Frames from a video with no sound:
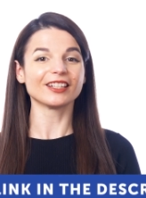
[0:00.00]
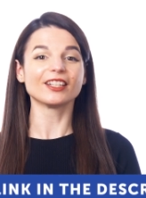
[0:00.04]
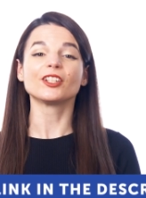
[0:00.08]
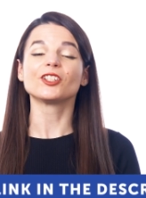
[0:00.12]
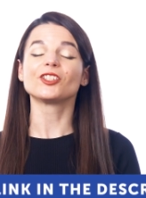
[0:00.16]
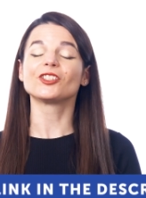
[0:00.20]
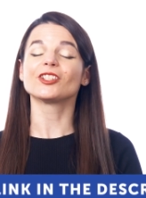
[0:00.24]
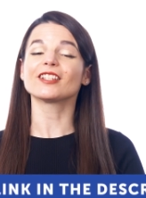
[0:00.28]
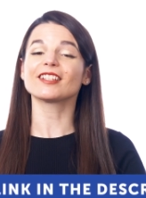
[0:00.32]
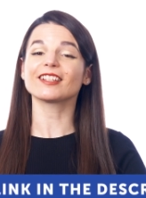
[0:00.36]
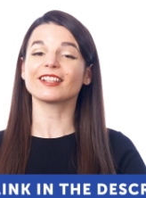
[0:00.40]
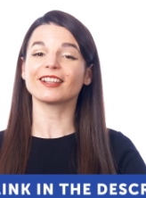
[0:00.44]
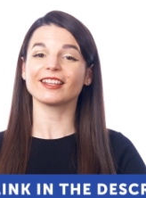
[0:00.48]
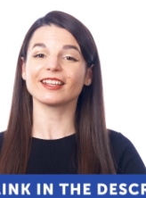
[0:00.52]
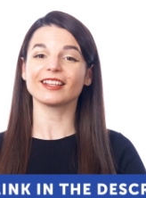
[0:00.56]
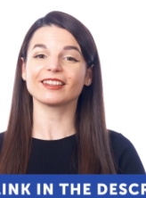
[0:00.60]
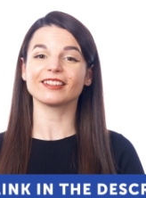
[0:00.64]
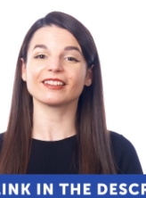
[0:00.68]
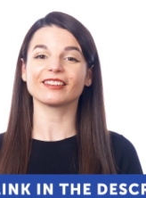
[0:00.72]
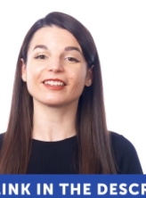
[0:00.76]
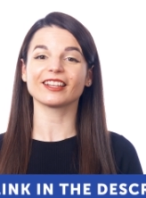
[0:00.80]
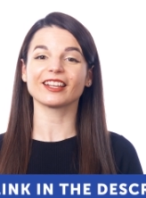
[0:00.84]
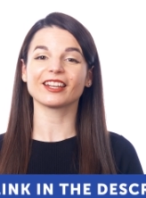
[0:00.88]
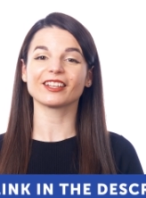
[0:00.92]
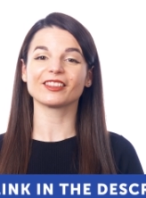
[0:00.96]
Just click the
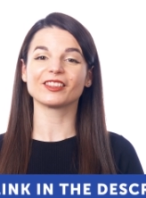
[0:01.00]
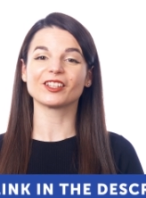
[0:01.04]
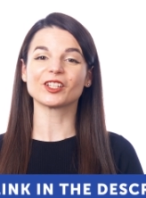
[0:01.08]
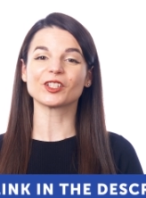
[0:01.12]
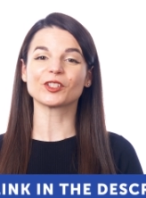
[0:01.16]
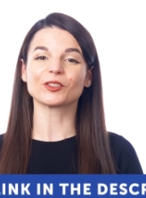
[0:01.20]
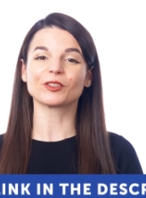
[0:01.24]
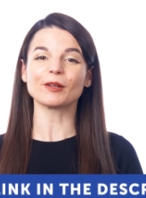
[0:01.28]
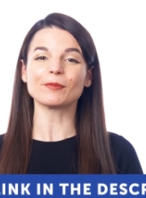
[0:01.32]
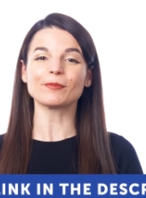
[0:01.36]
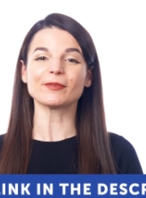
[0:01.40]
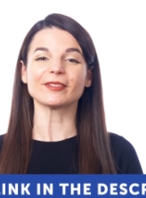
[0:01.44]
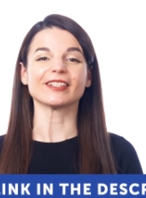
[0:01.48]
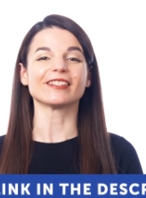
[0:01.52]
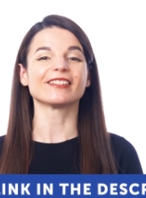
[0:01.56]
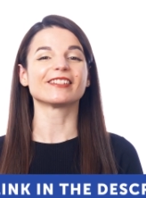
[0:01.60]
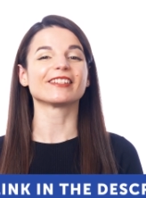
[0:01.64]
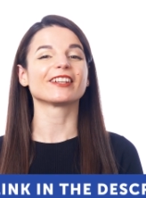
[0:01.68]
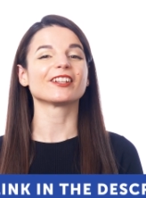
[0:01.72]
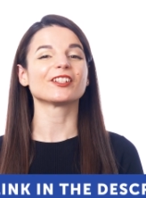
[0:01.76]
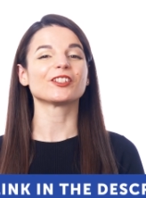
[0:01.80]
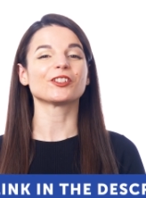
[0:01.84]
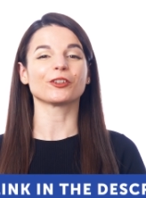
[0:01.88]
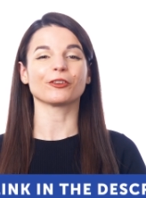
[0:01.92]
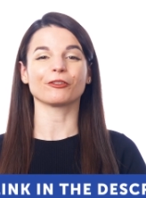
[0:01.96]
link in the description to
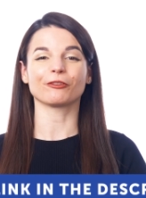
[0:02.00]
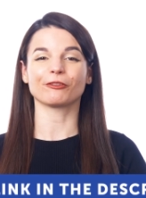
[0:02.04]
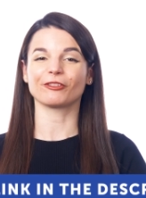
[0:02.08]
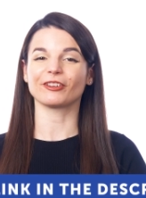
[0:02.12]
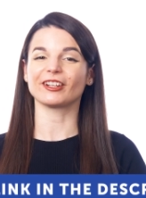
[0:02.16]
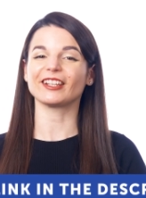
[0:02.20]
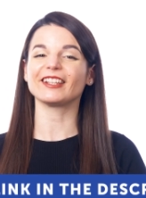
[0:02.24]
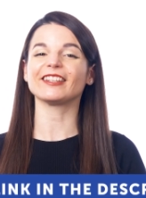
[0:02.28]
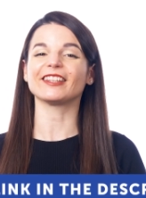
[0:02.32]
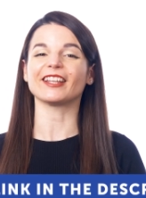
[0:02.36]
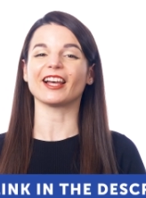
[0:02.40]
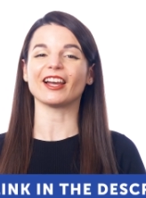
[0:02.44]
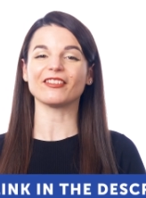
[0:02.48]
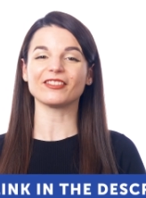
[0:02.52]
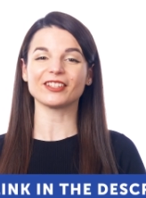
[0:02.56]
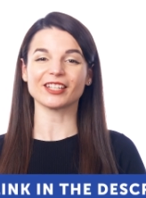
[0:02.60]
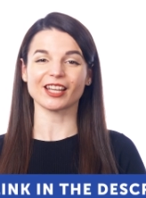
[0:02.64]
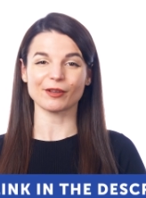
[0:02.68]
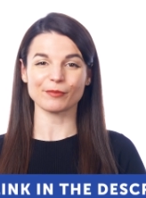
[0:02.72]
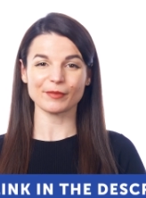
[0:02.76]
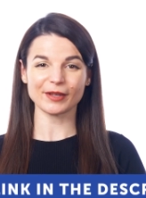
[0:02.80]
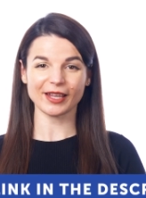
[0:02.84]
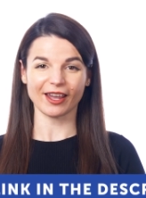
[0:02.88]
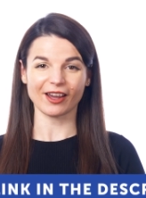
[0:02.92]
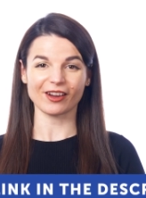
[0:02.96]
get your free
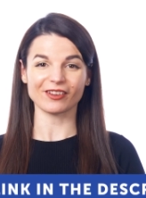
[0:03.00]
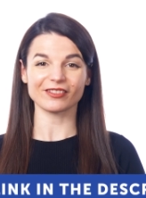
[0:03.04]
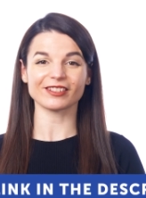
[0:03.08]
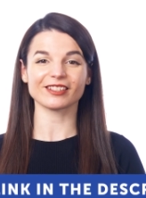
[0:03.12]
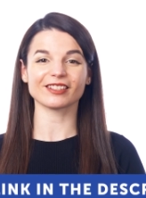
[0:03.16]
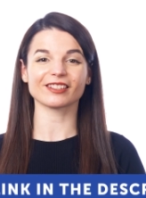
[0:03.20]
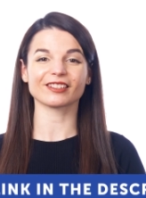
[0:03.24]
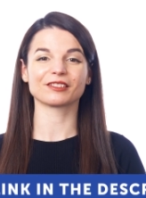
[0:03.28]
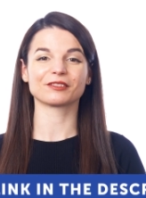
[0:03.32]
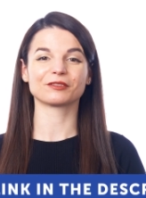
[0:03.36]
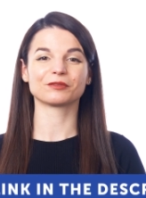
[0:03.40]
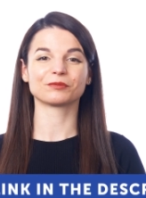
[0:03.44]
lifetime account.